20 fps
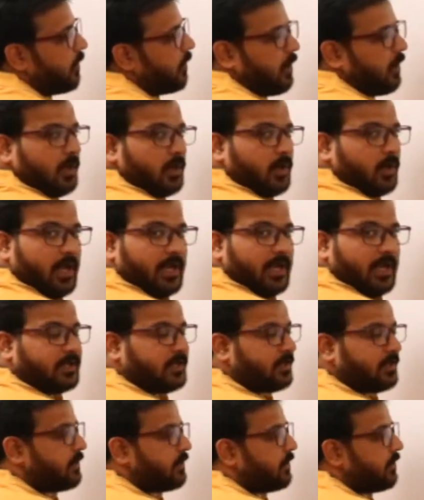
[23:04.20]

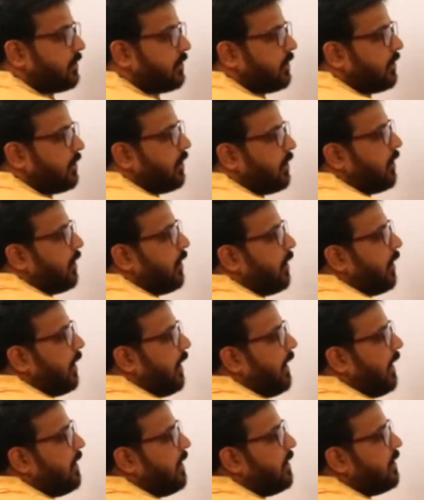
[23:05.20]
Correct?
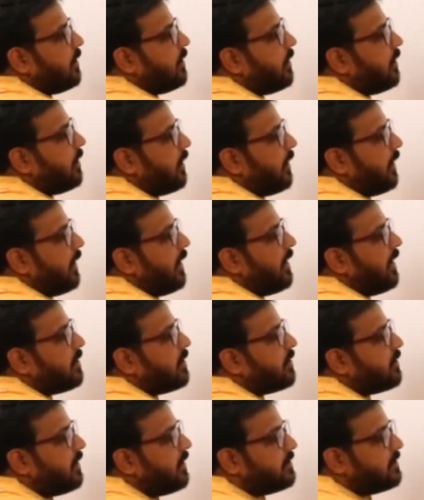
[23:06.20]
And
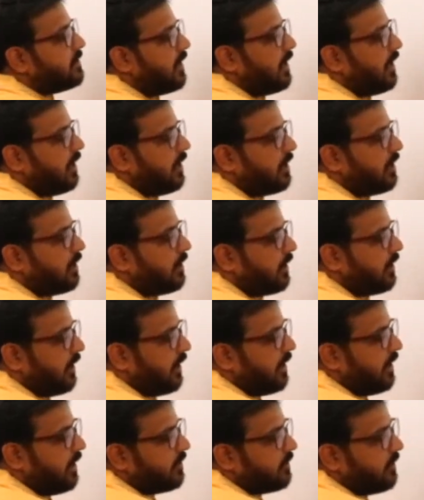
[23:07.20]
8 3s are
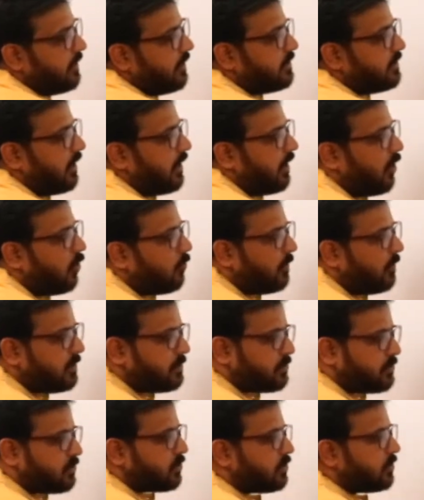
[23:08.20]
how
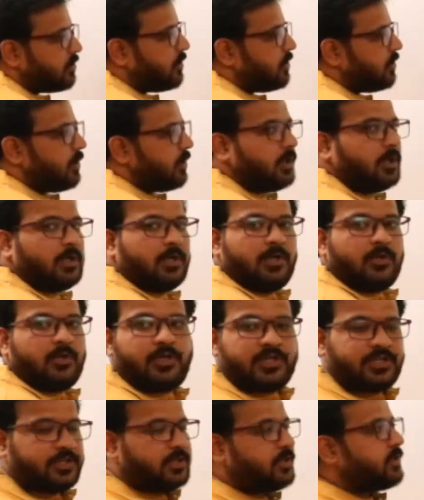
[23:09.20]
much? You
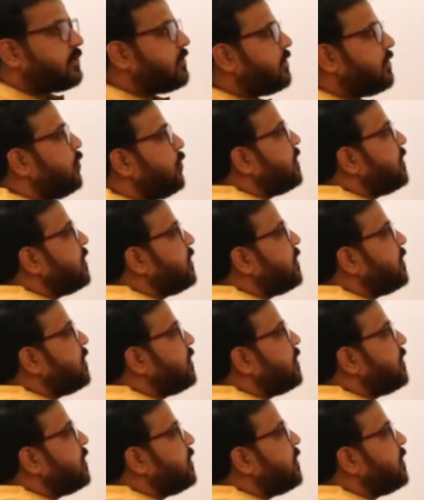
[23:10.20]
just do it